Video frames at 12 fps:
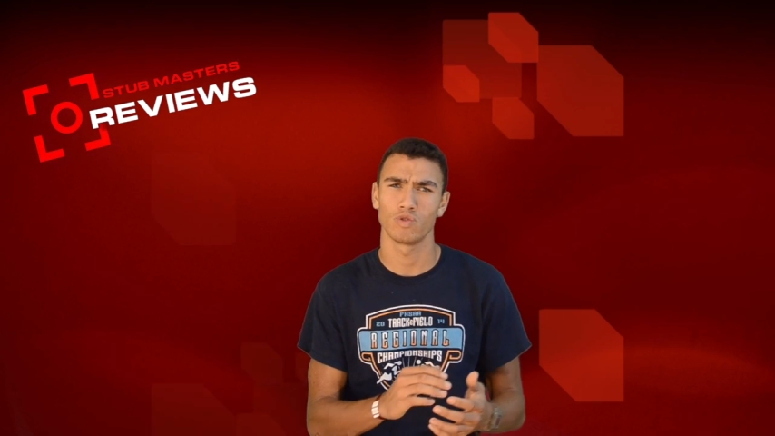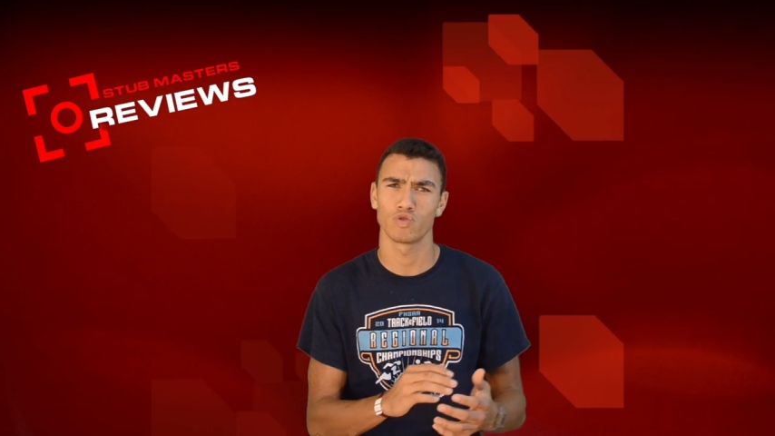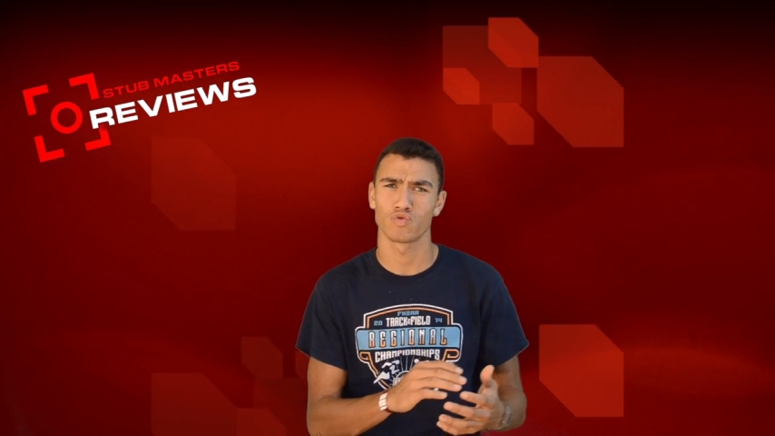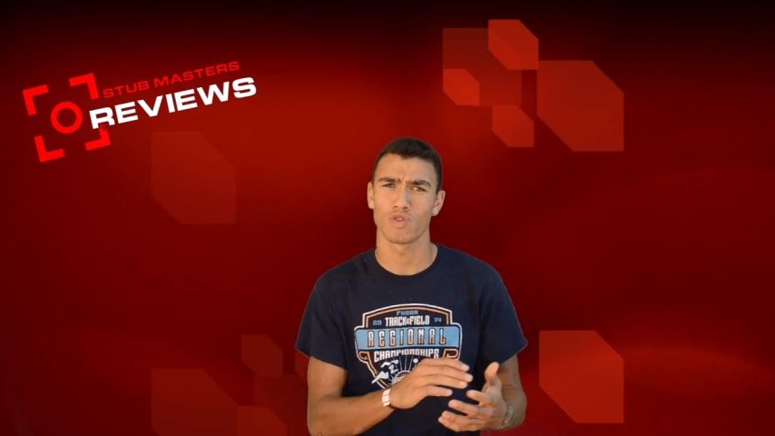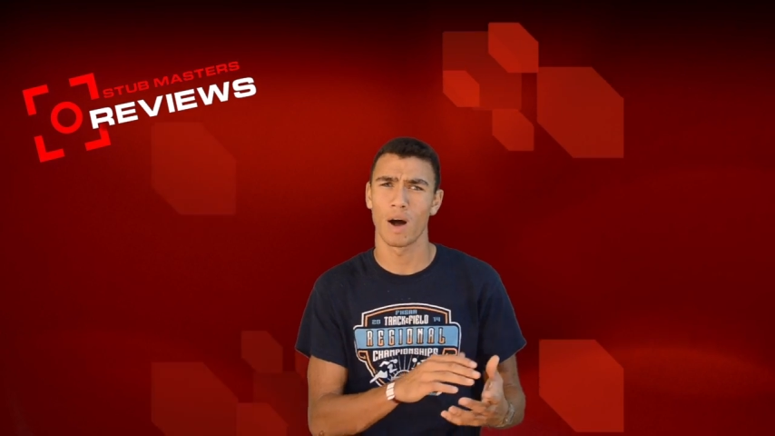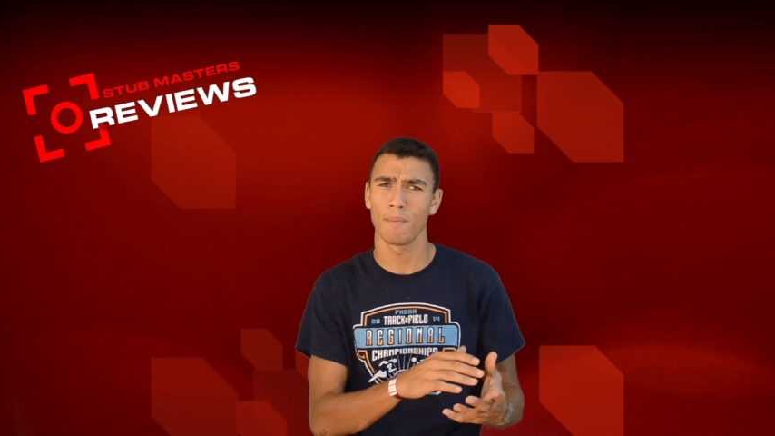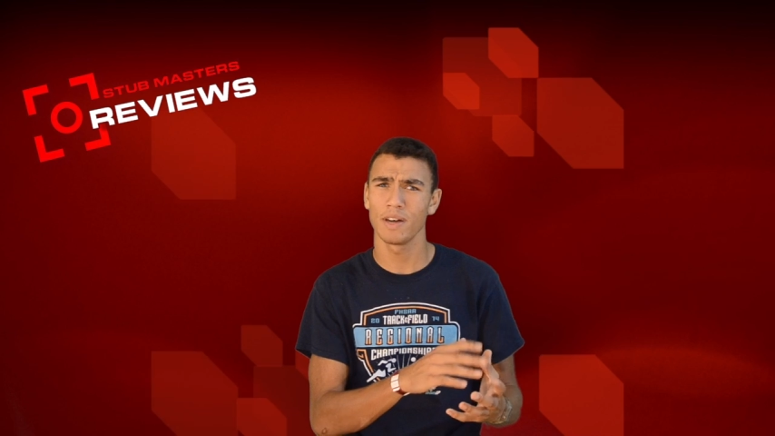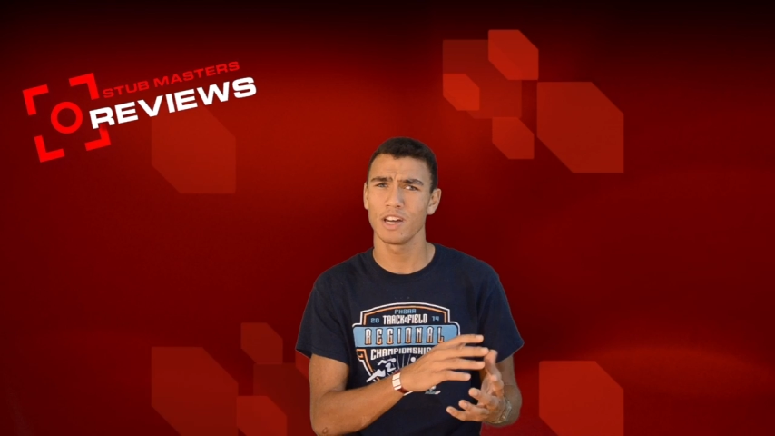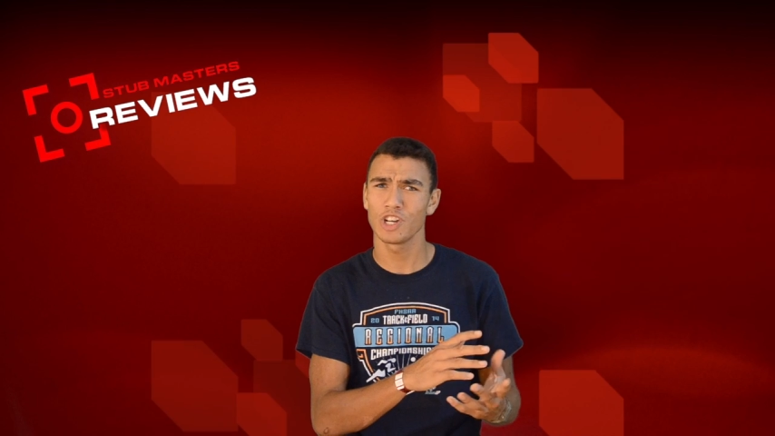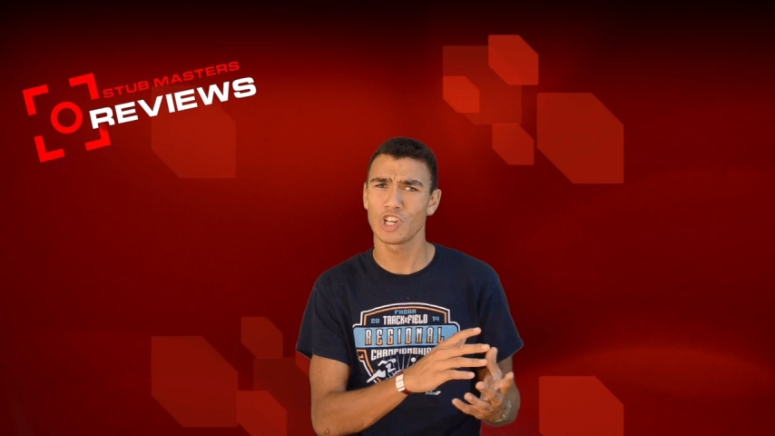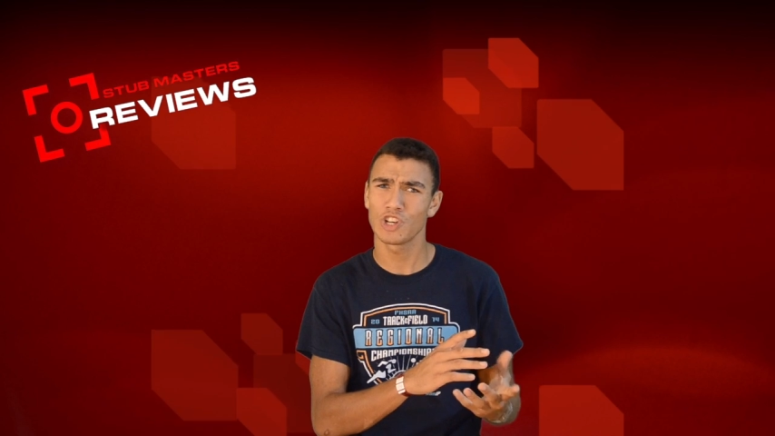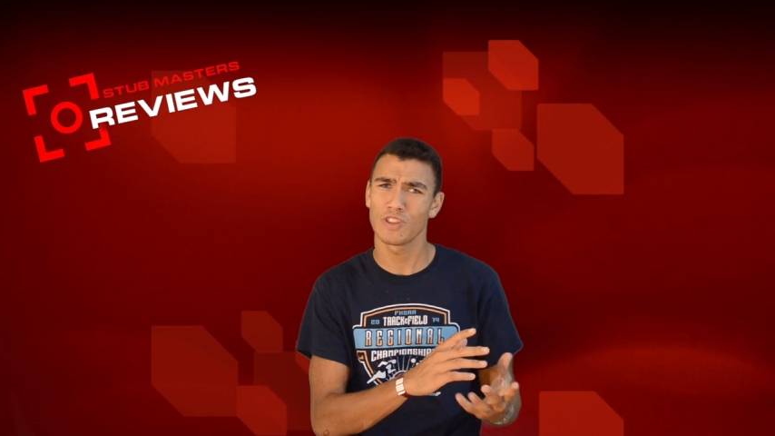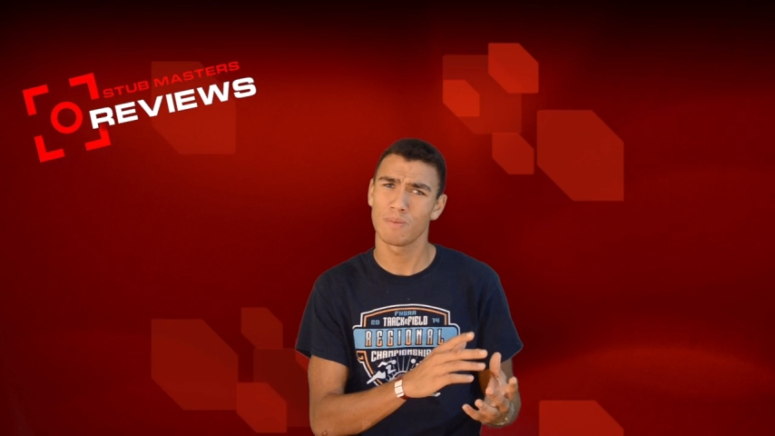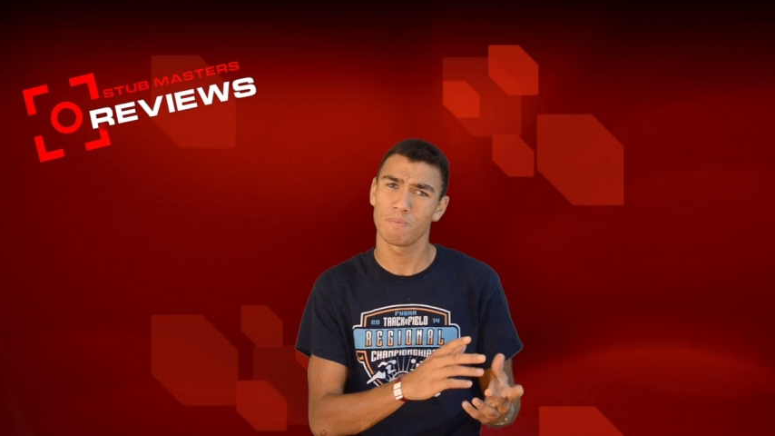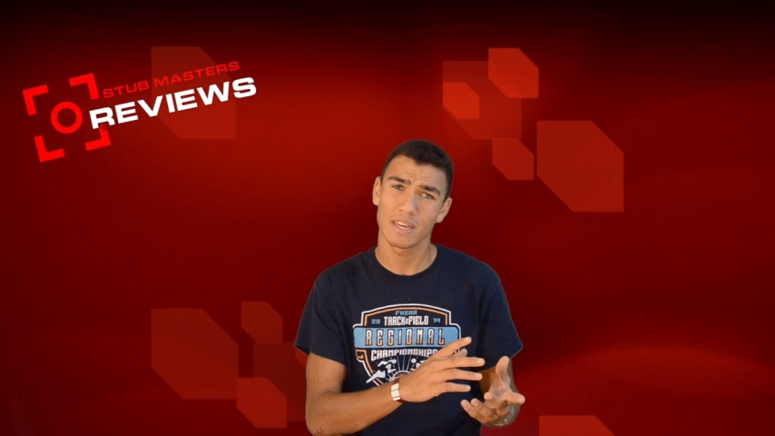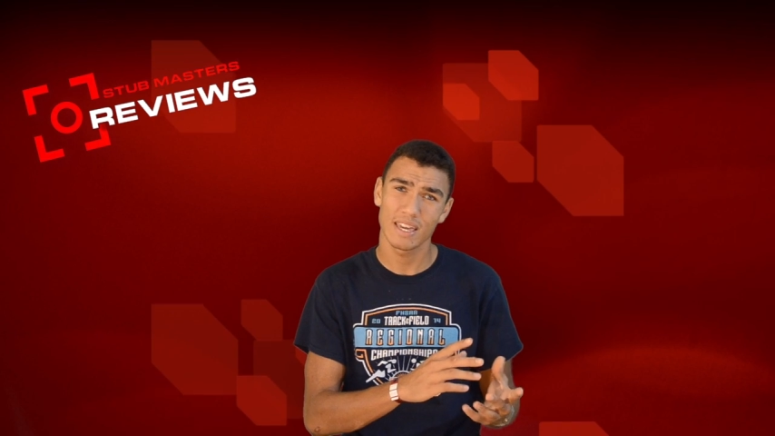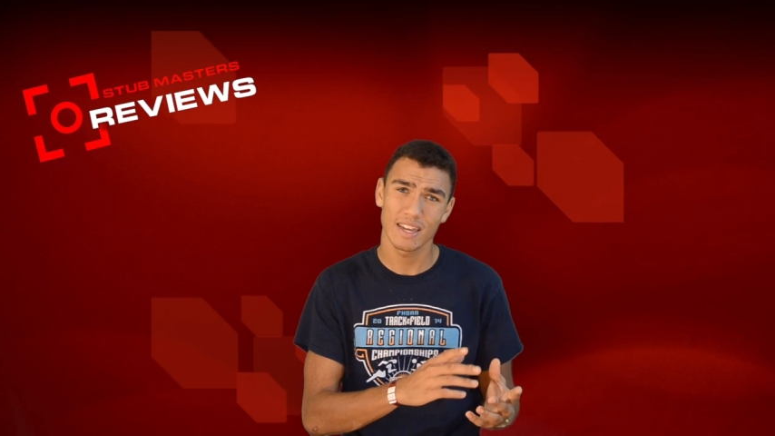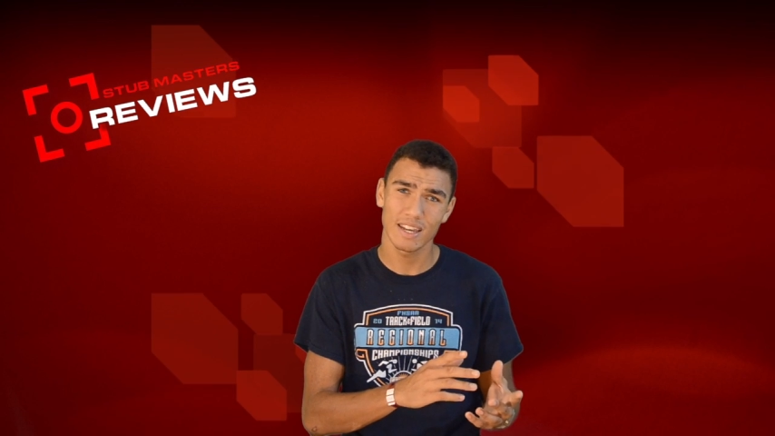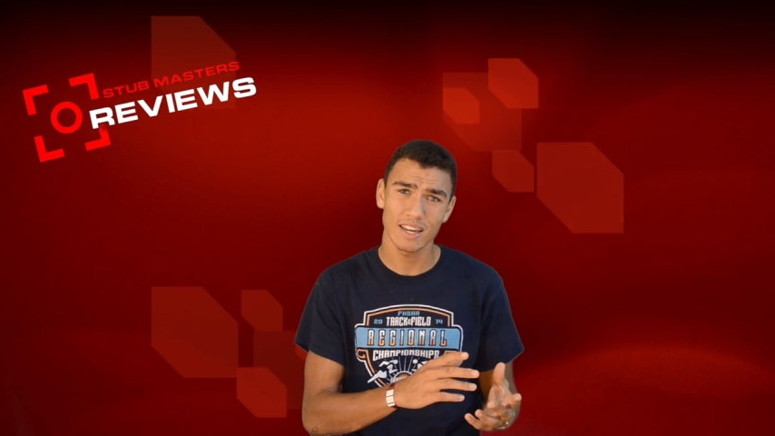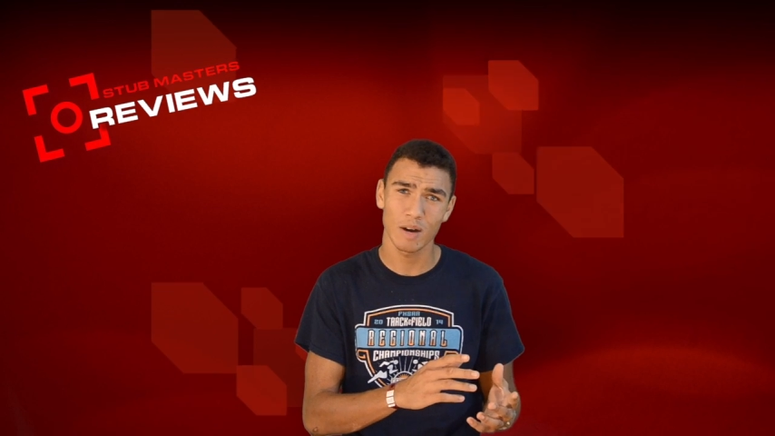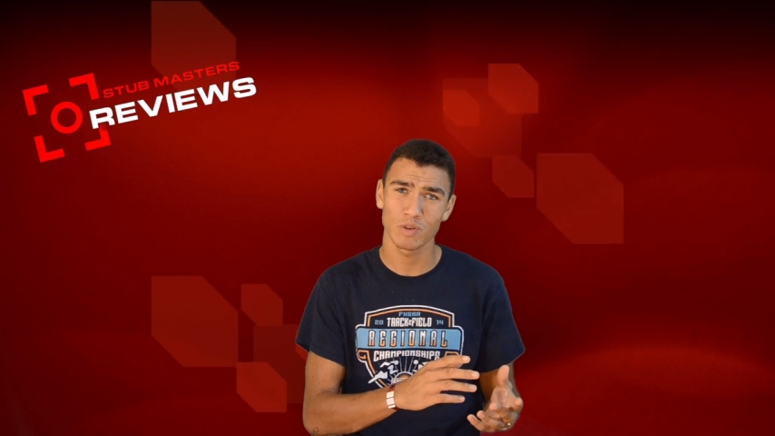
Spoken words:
drama-ish in the beginning.